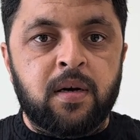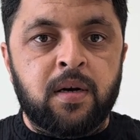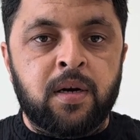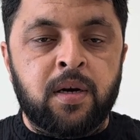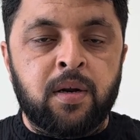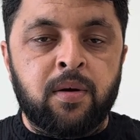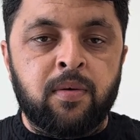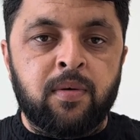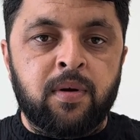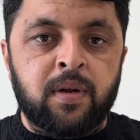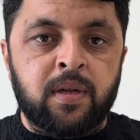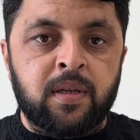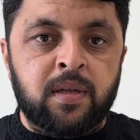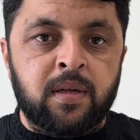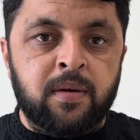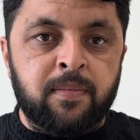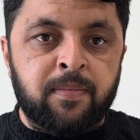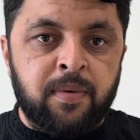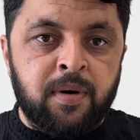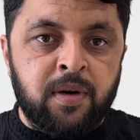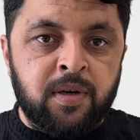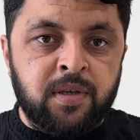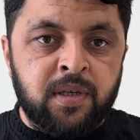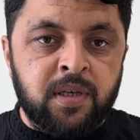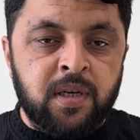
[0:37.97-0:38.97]
during the
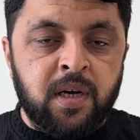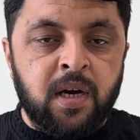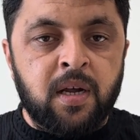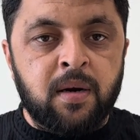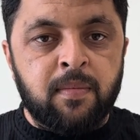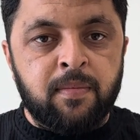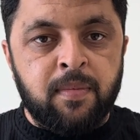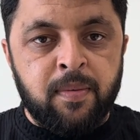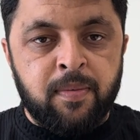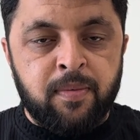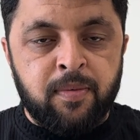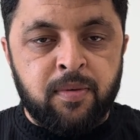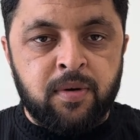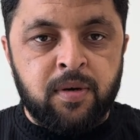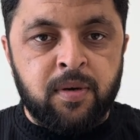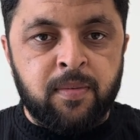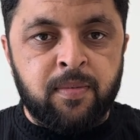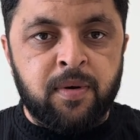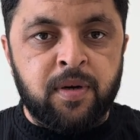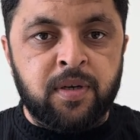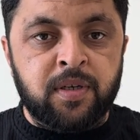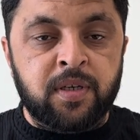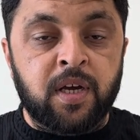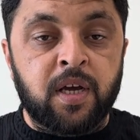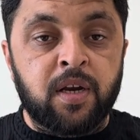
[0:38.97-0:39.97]
project or before the
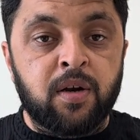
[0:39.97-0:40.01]
project,